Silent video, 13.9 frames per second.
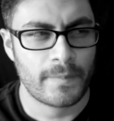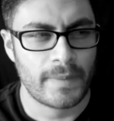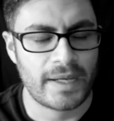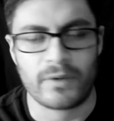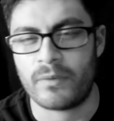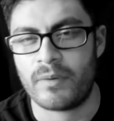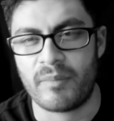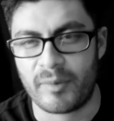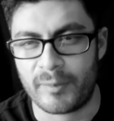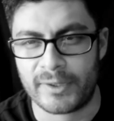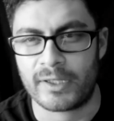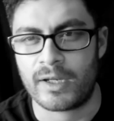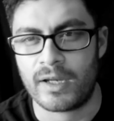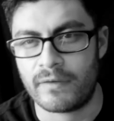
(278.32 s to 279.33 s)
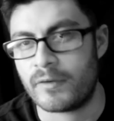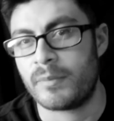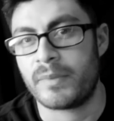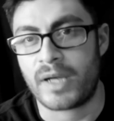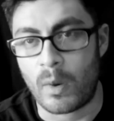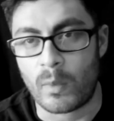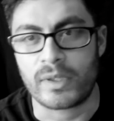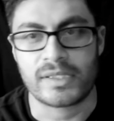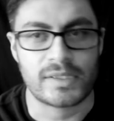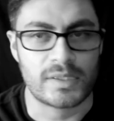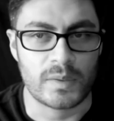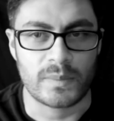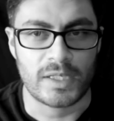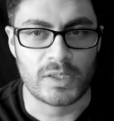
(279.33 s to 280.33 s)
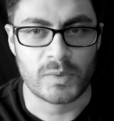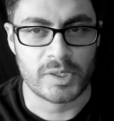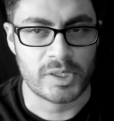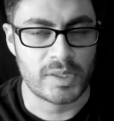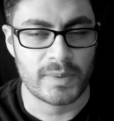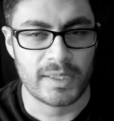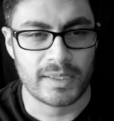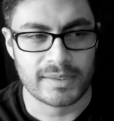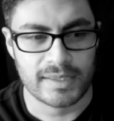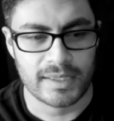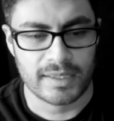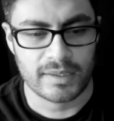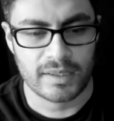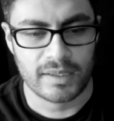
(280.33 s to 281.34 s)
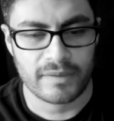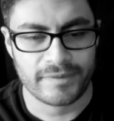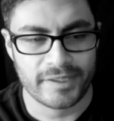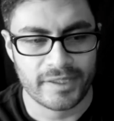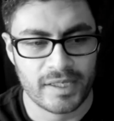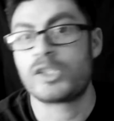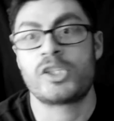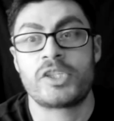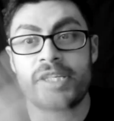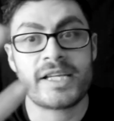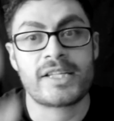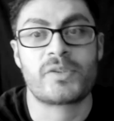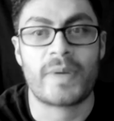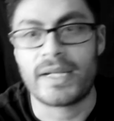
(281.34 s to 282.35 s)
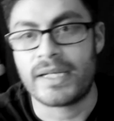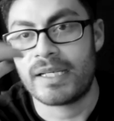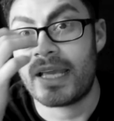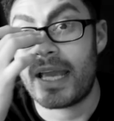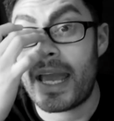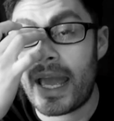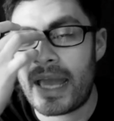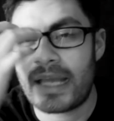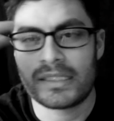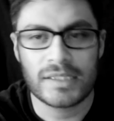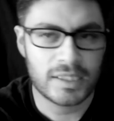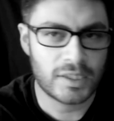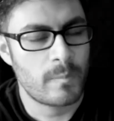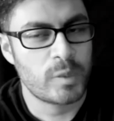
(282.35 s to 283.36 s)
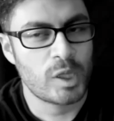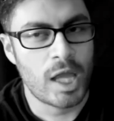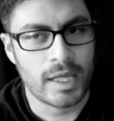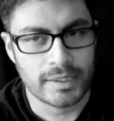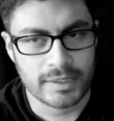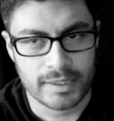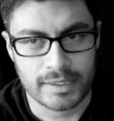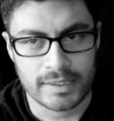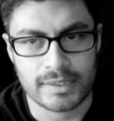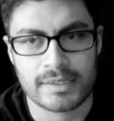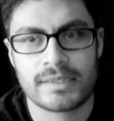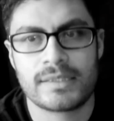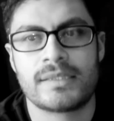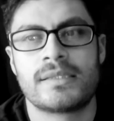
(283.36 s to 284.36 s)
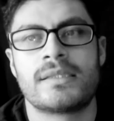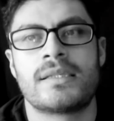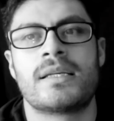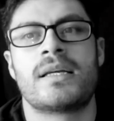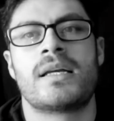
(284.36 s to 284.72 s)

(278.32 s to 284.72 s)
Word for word: I don't remember the cover, but I would assume that's what she looks like in the cover. So she gets ready, and Blondie's